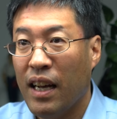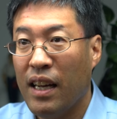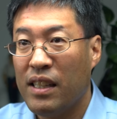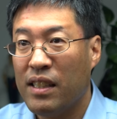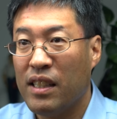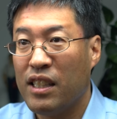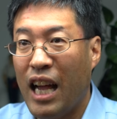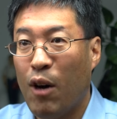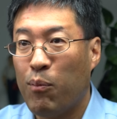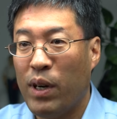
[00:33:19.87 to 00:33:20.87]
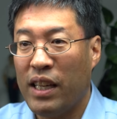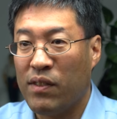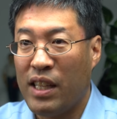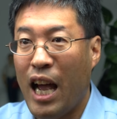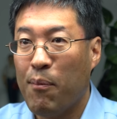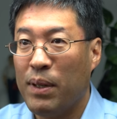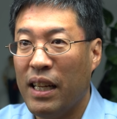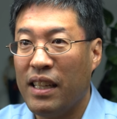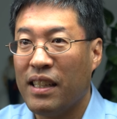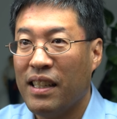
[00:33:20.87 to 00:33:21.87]
as this outbreak was
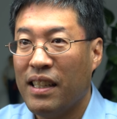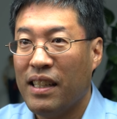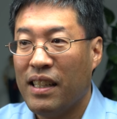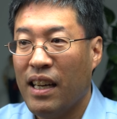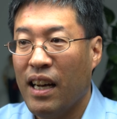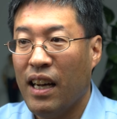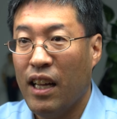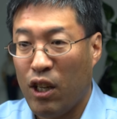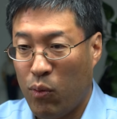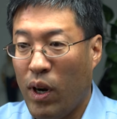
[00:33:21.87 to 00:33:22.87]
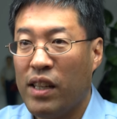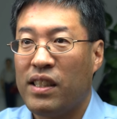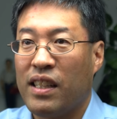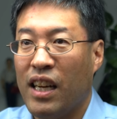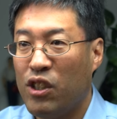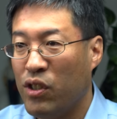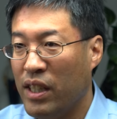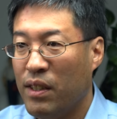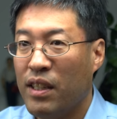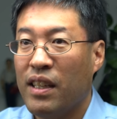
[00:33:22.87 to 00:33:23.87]
happening across the
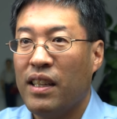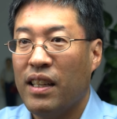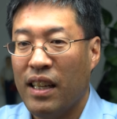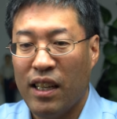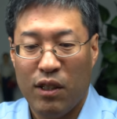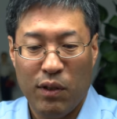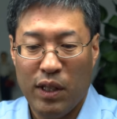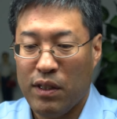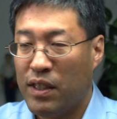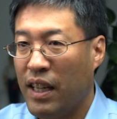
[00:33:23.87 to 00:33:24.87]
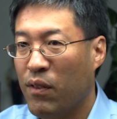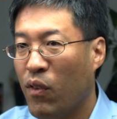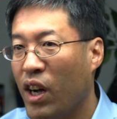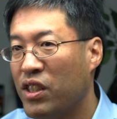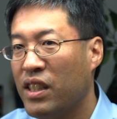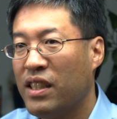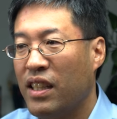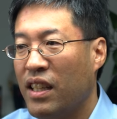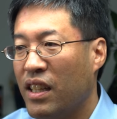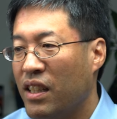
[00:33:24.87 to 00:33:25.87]
country, in the state of
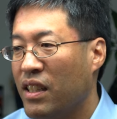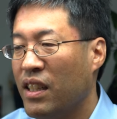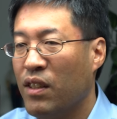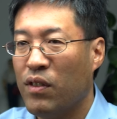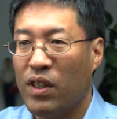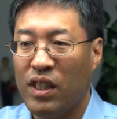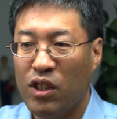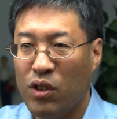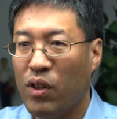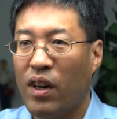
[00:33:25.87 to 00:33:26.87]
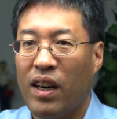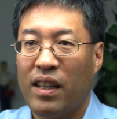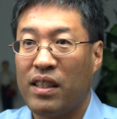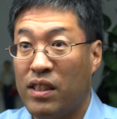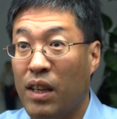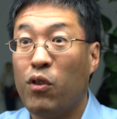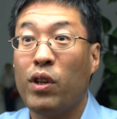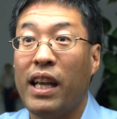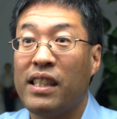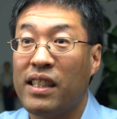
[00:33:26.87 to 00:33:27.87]
Washington, ever in New York, several
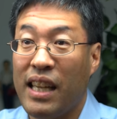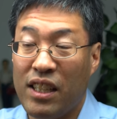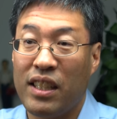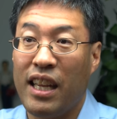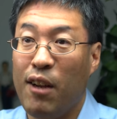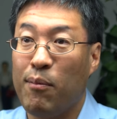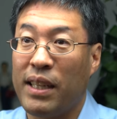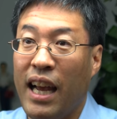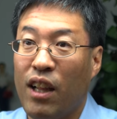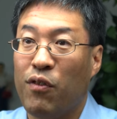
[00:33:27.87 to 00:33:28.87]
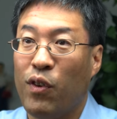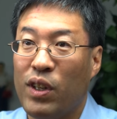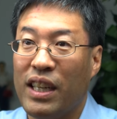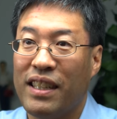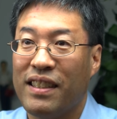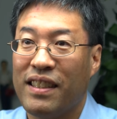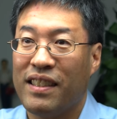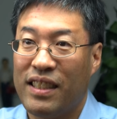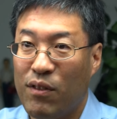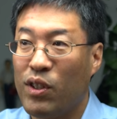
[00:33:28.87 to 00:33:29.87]
cases actually came to California.
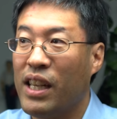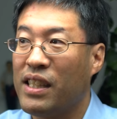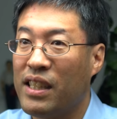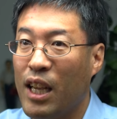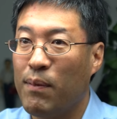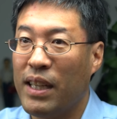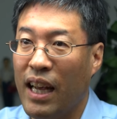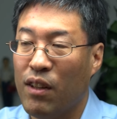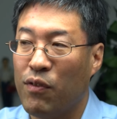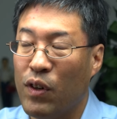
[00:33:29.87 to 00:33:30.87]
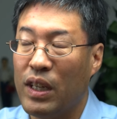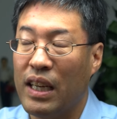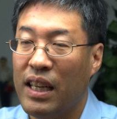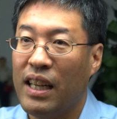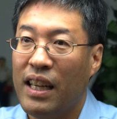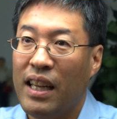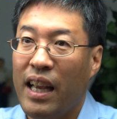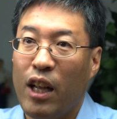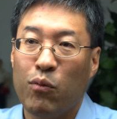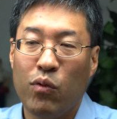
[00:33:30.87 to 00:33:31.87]
Several cases came to California,
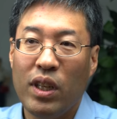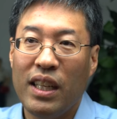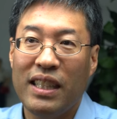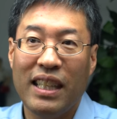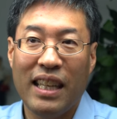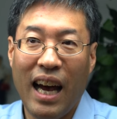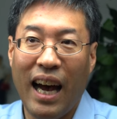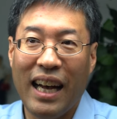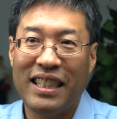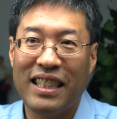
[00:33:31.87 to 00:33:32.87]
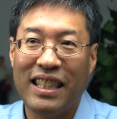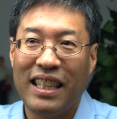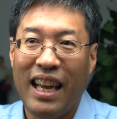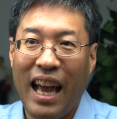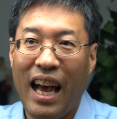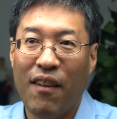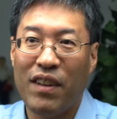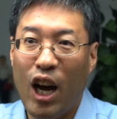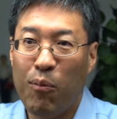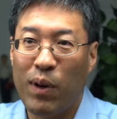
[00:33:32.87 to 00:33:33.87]
and we did not have
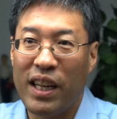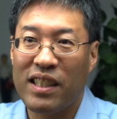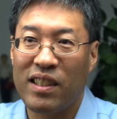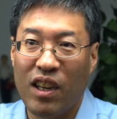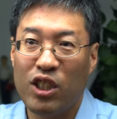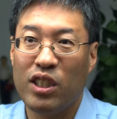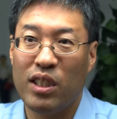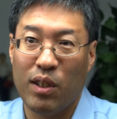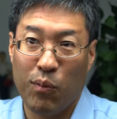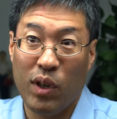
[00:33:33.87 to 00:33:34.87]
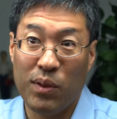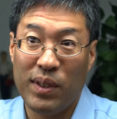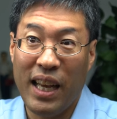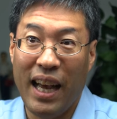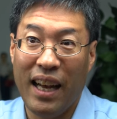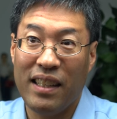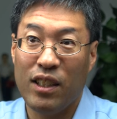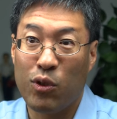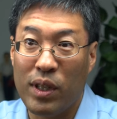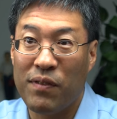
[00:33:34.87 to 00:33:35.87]
an outbreak as large as the one we had
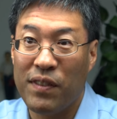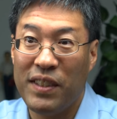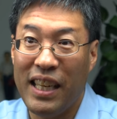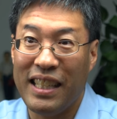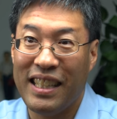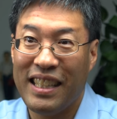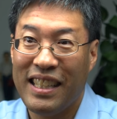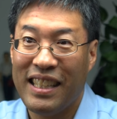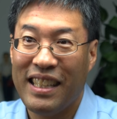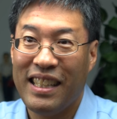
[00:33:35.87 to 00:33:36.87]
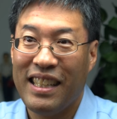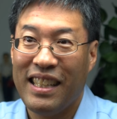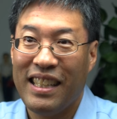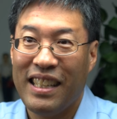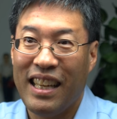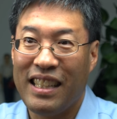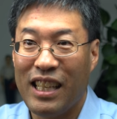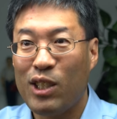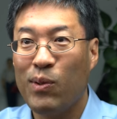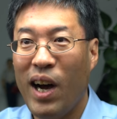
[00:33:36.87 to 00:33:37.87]
in 2015. And
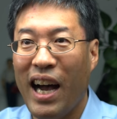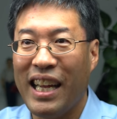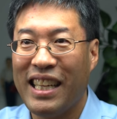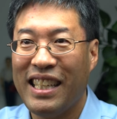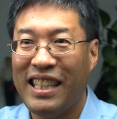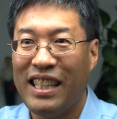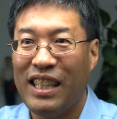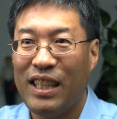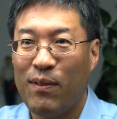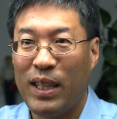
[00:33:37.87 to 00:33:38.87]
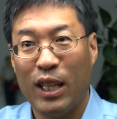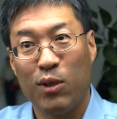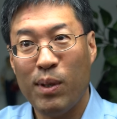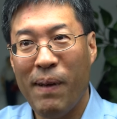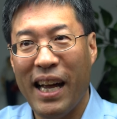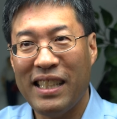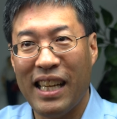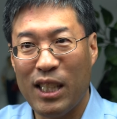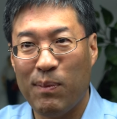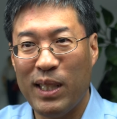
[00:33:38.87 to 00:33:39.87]
guess why? Because we passed
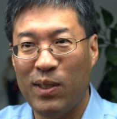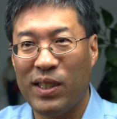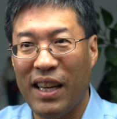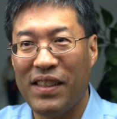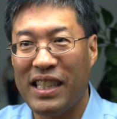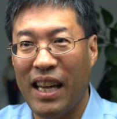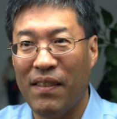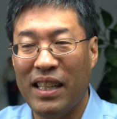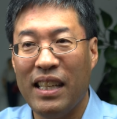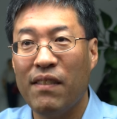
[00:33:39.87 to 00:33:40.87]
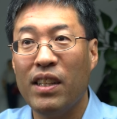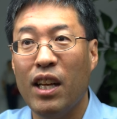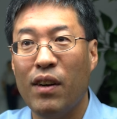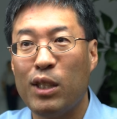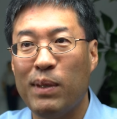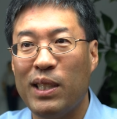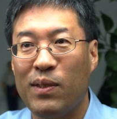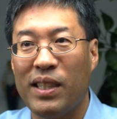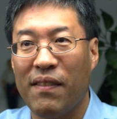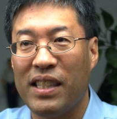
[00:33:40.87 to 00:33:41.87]
SB 277. And even though SB
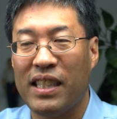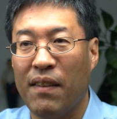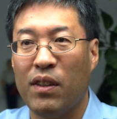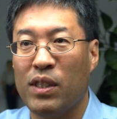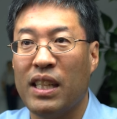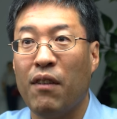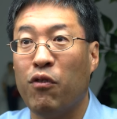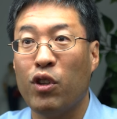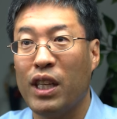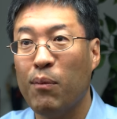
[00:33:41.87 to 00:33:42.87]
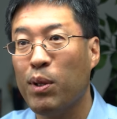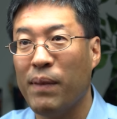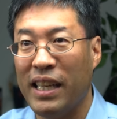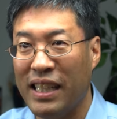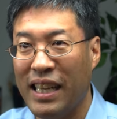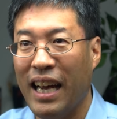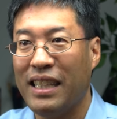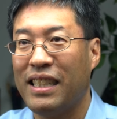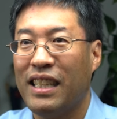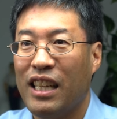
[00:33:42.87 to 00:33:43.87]
277 is not fully implemented yet,